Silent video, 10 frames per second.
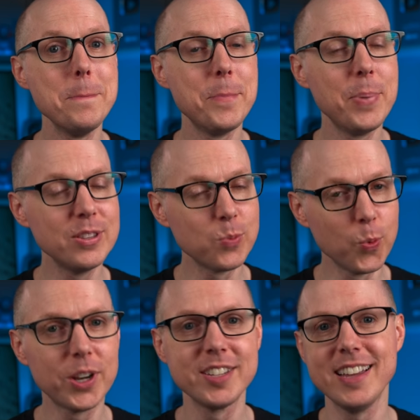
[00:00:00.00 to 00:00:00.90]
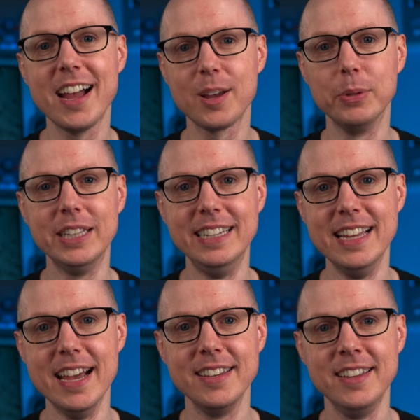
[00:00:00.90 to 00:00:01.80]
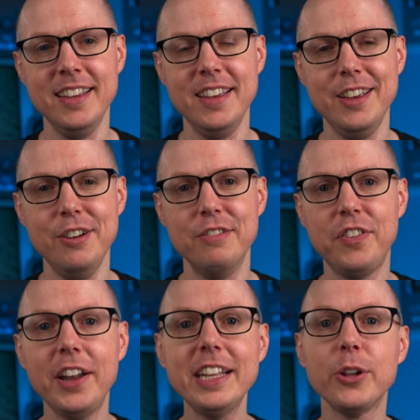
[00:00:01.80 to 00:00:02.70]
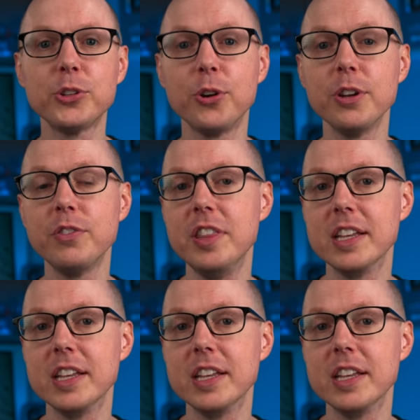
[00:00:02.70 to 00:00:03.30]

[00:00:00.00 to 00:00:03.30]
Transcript: but its work's not completed yet. Finding an alternative to the